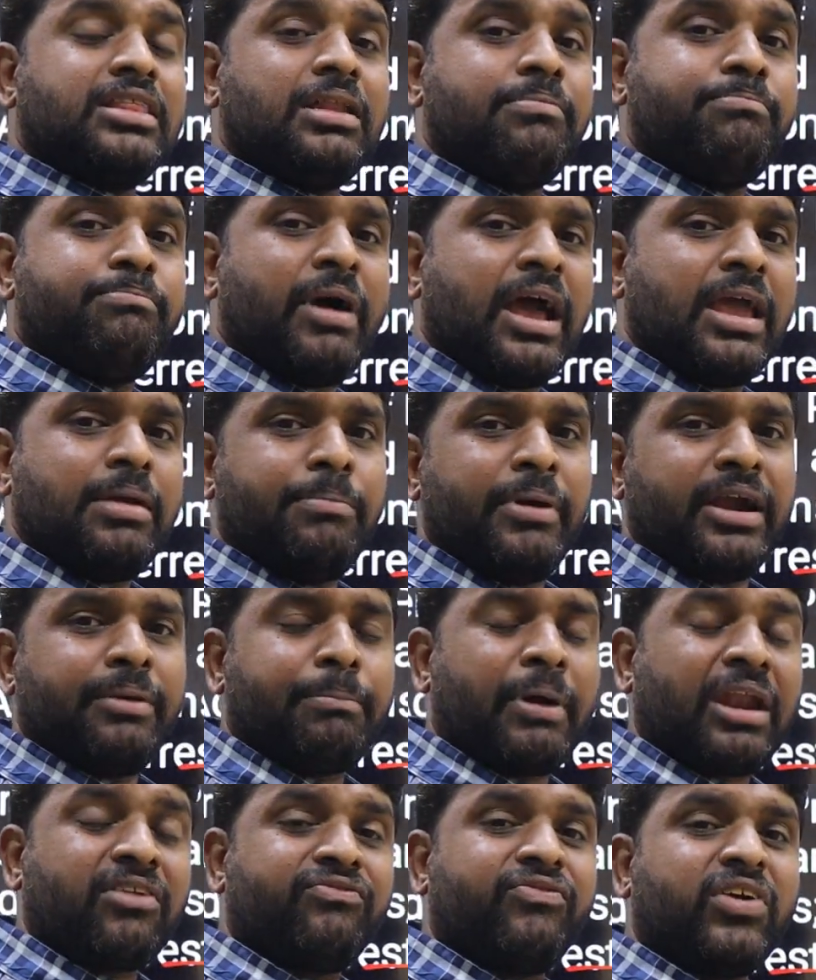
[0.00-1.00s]
Then
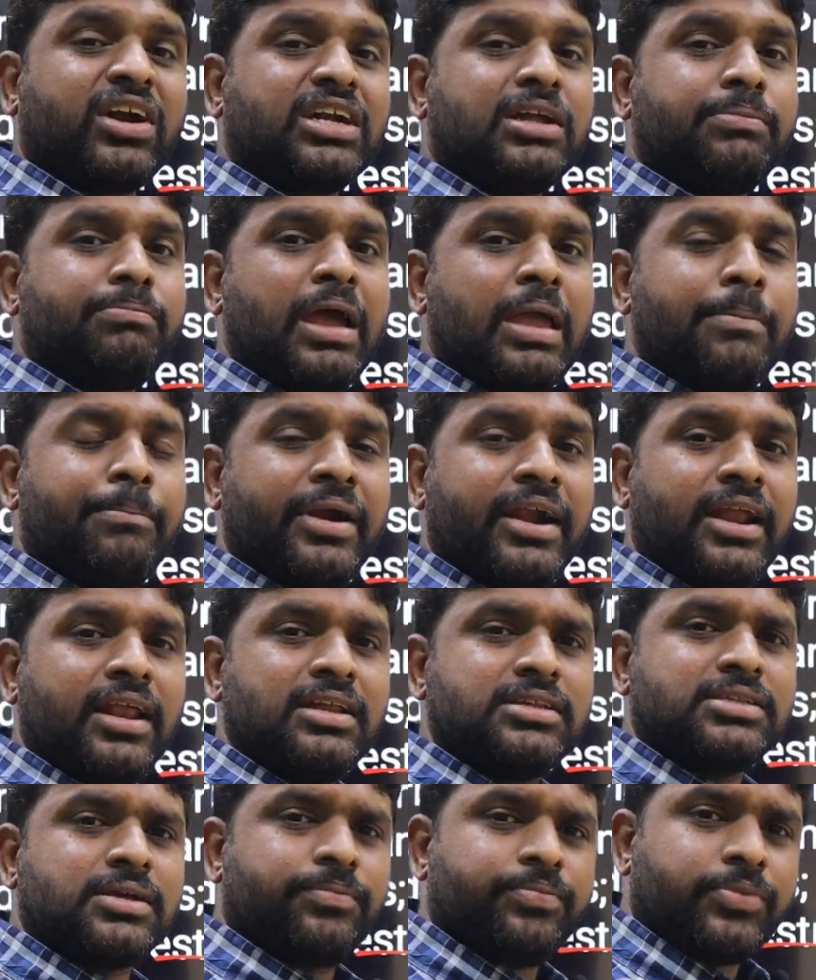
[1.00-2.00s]
biped, perfect
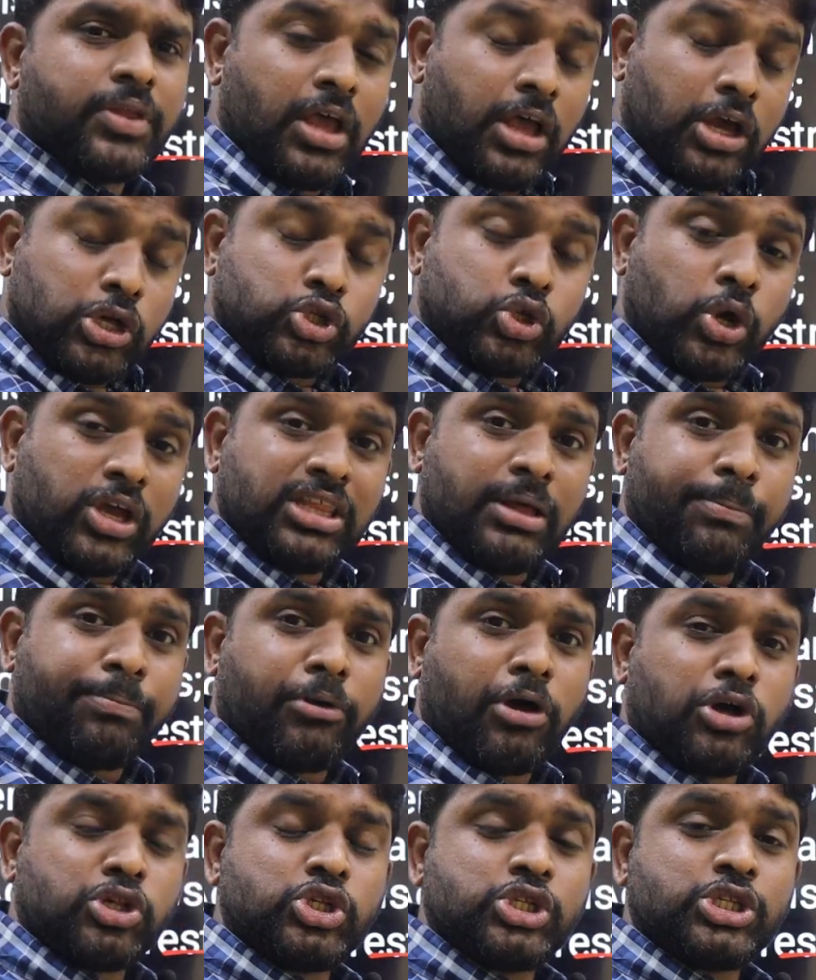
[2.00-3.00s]
bipedalism. So in the
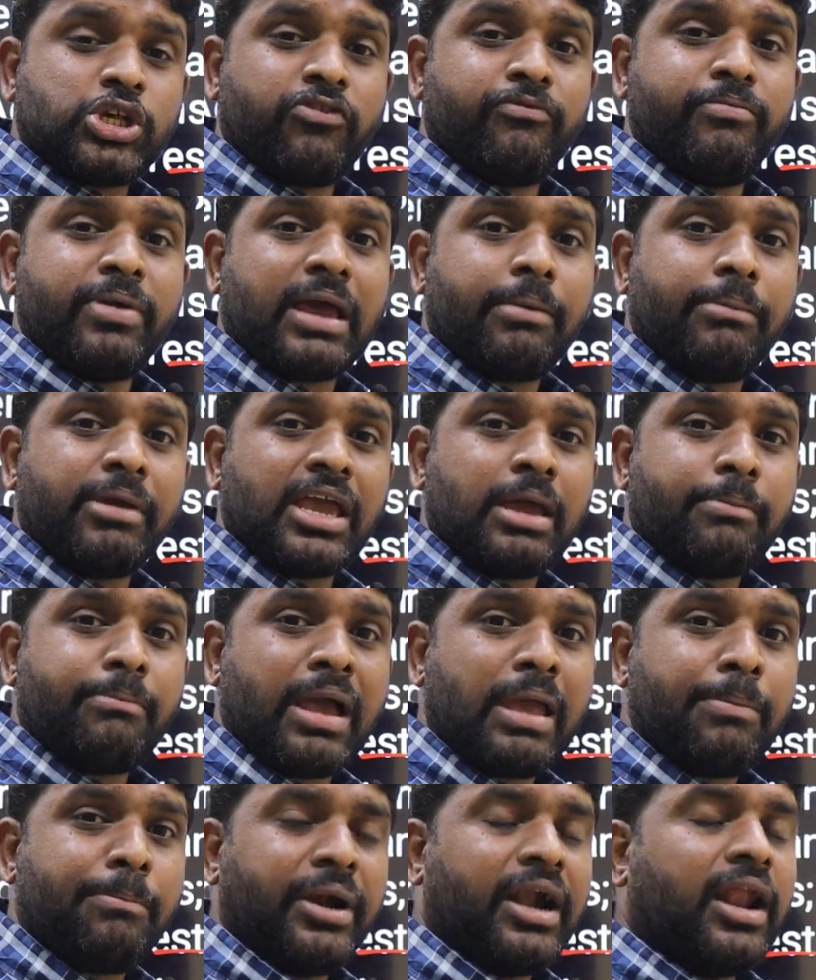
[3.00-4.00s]
process of becoming a
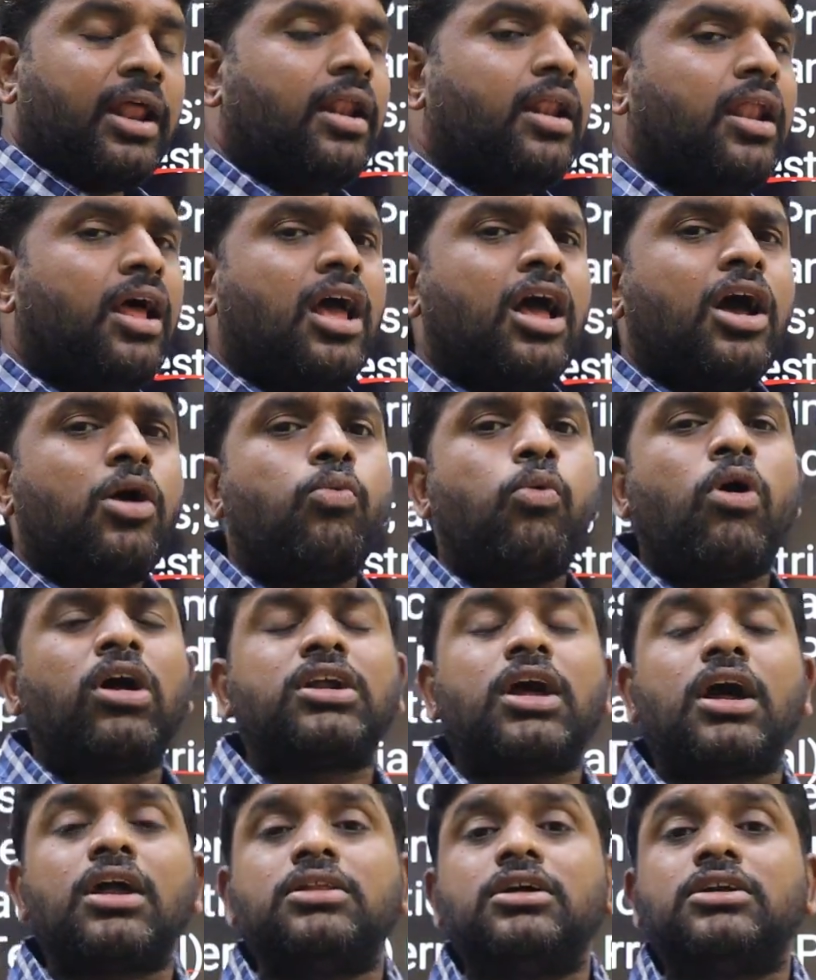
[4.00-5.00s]
bipedal,
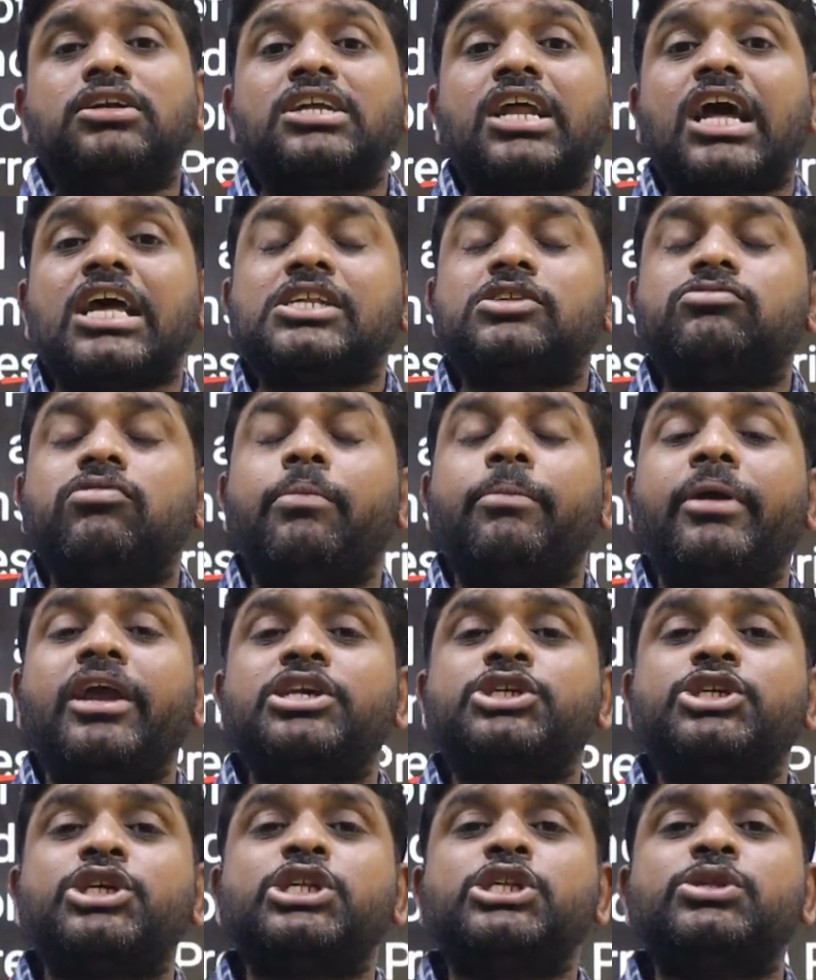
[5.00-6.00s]
what are the
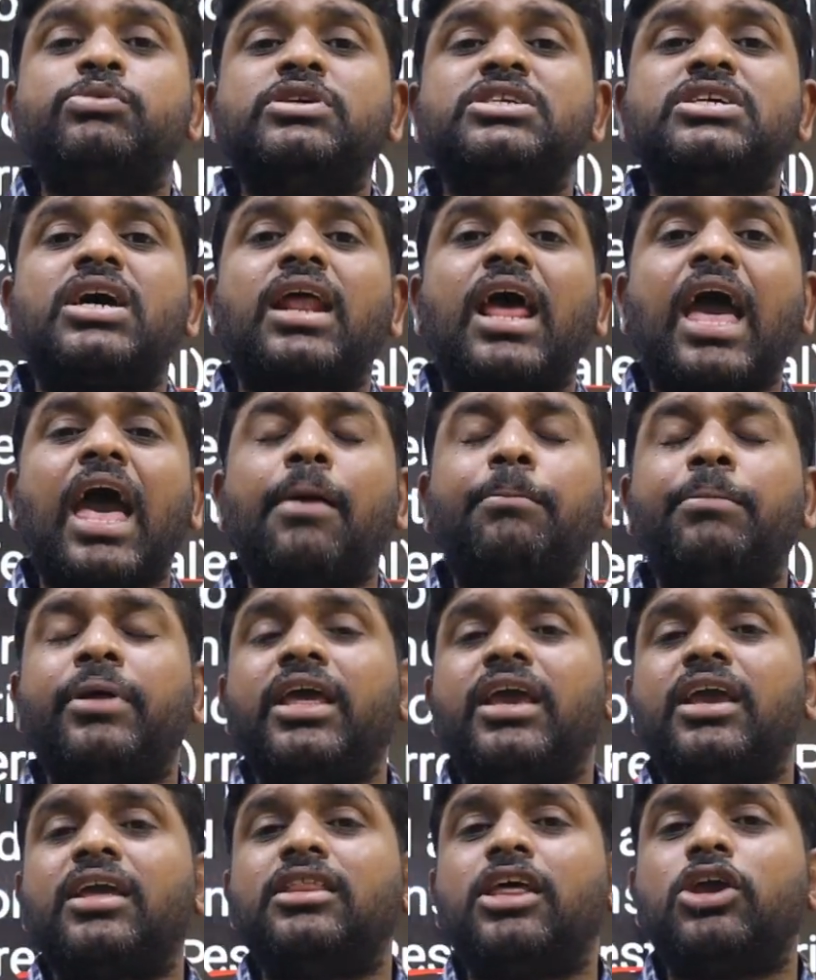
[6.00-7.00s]
transformations which are
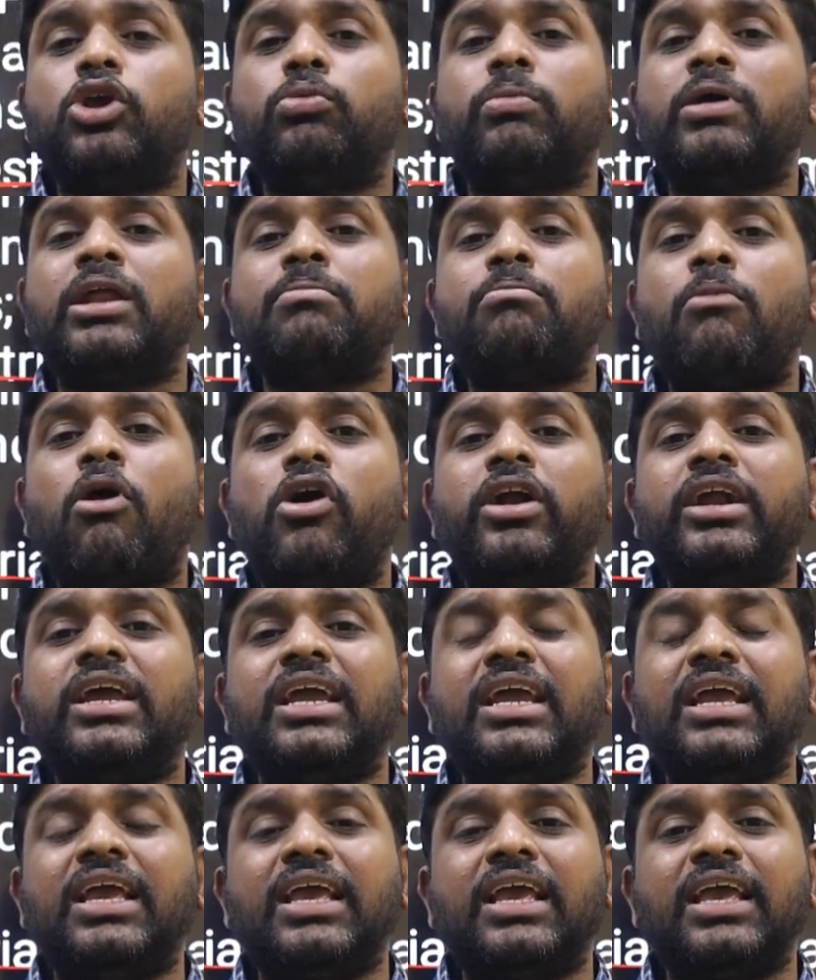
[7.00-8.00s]
happening in the human
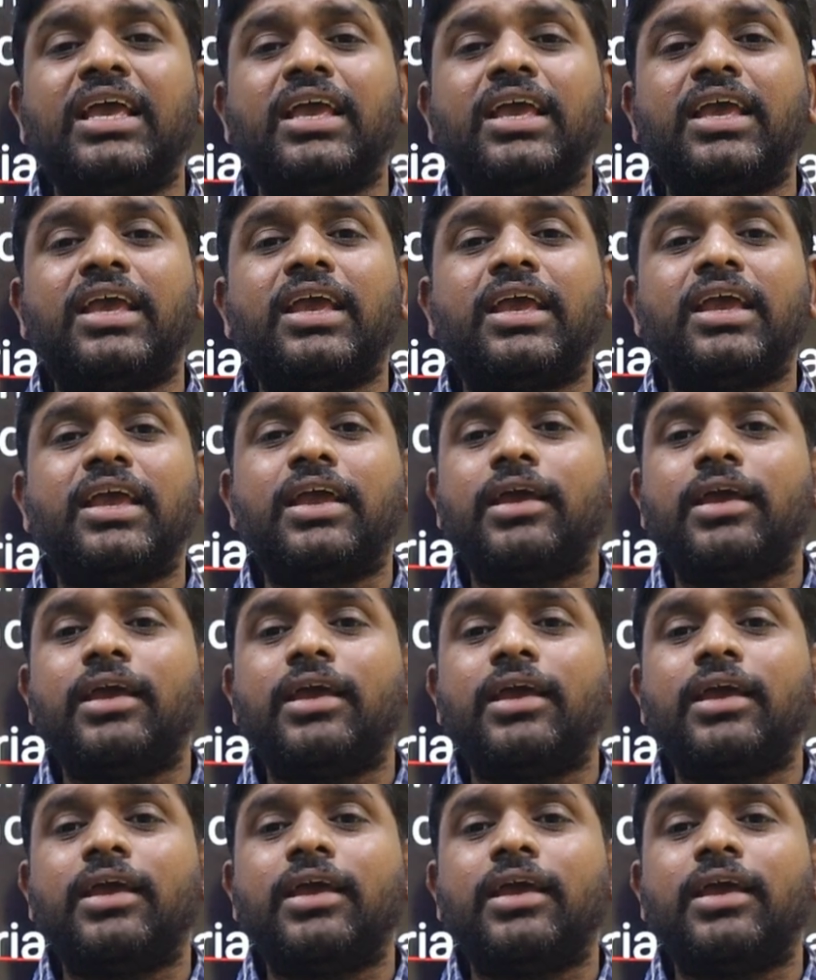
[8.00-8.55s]
body?